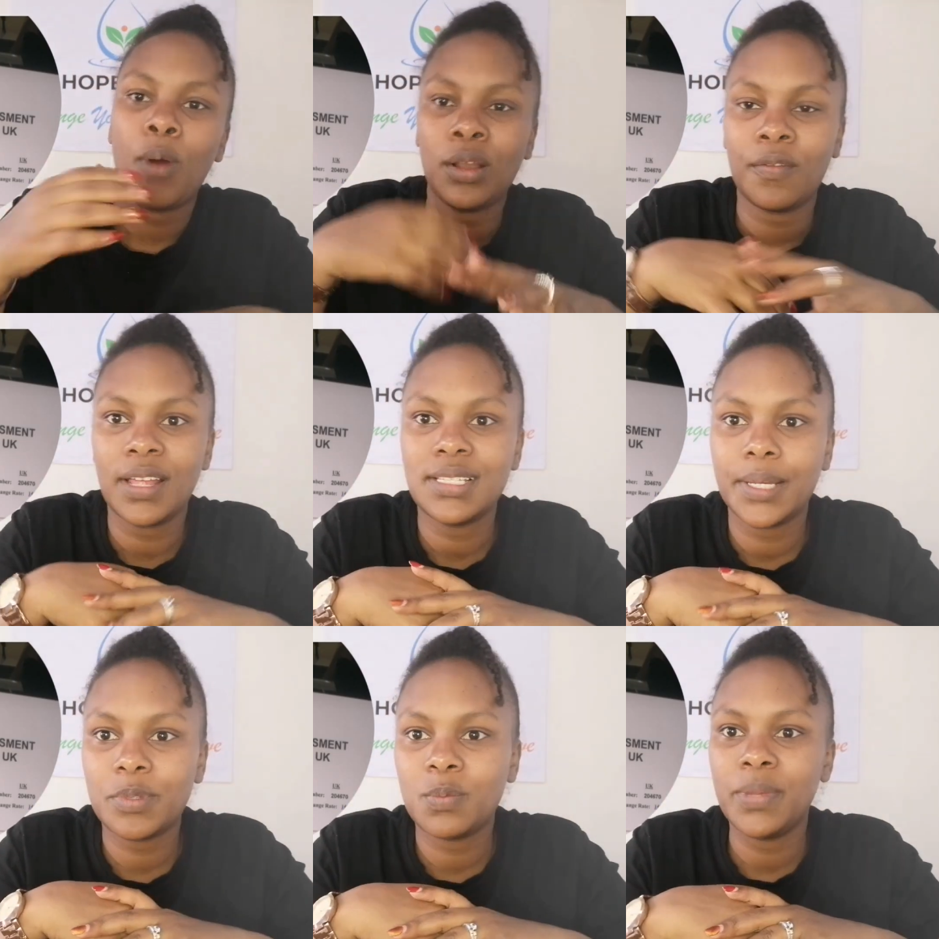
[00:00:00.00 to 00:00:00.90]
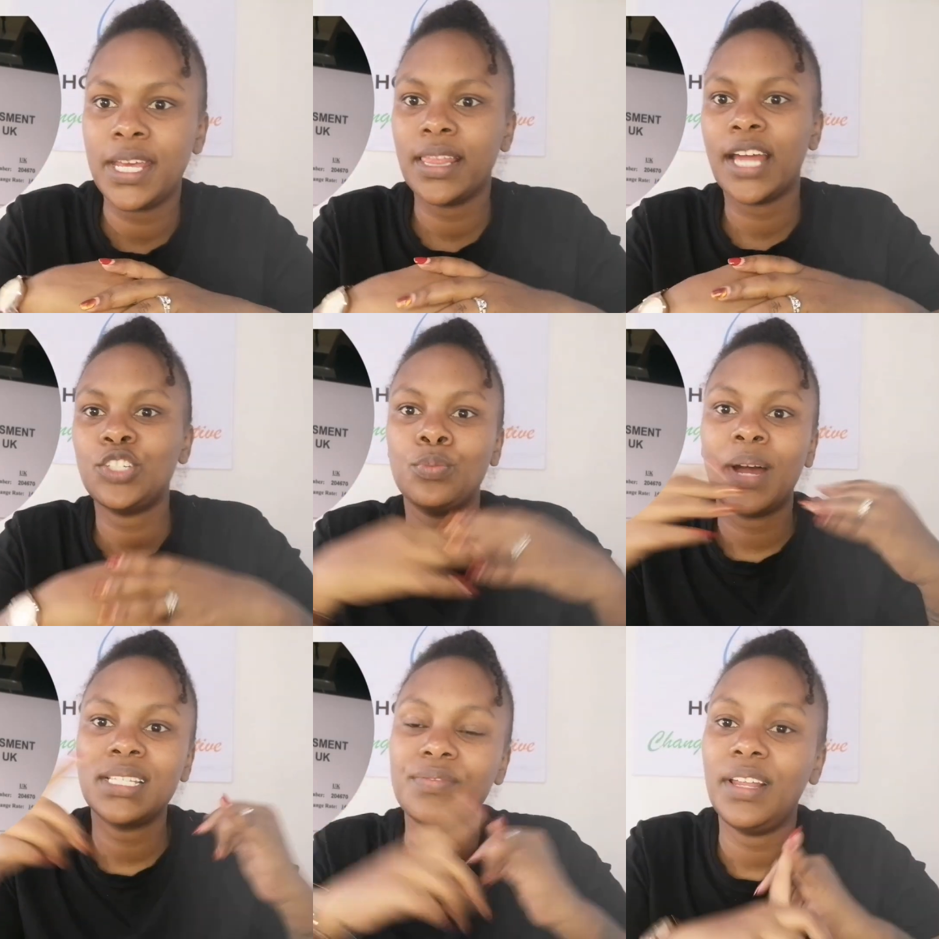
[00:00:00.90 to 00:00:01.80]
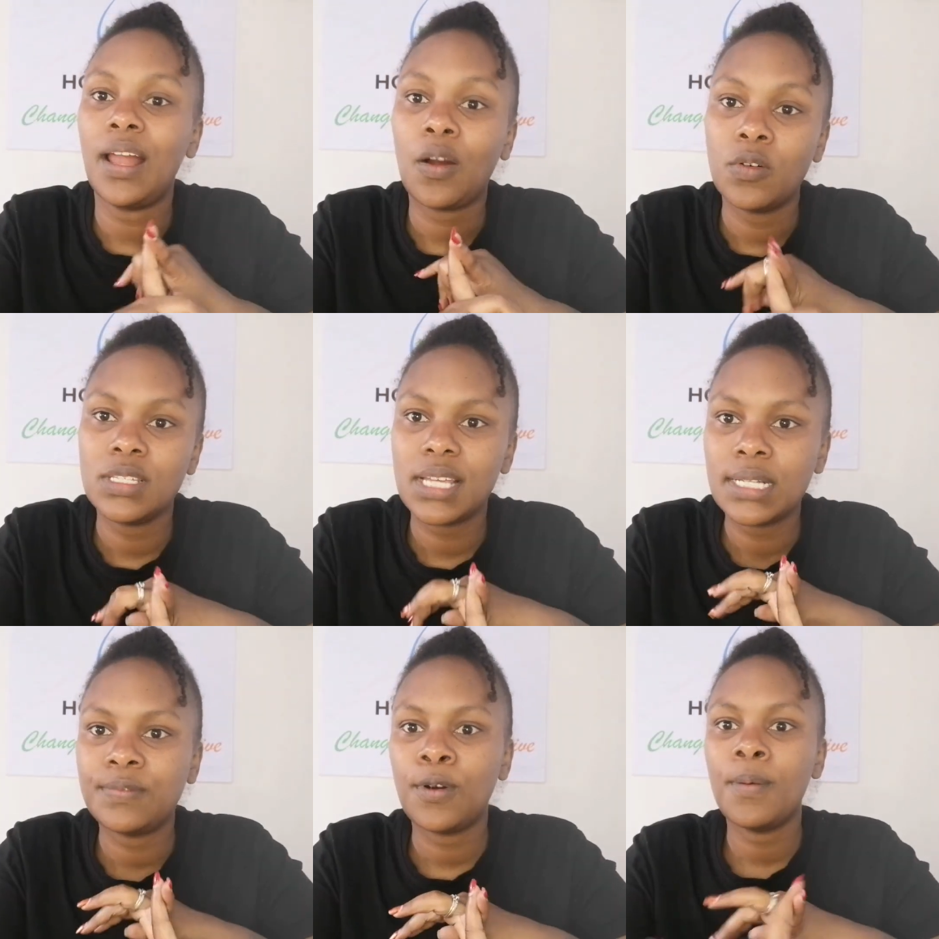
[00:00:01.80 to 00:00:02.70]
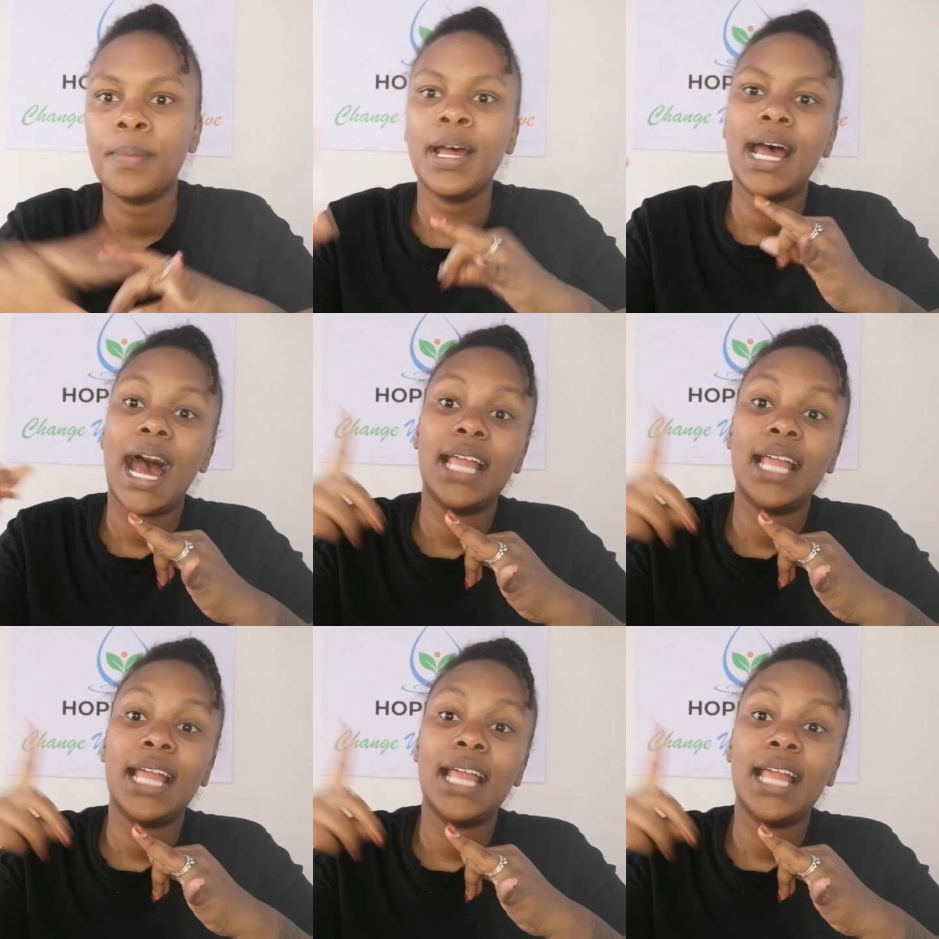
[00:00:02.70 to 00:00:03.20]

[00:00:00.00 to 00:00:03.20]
One of the steps being that you must fill a consent form,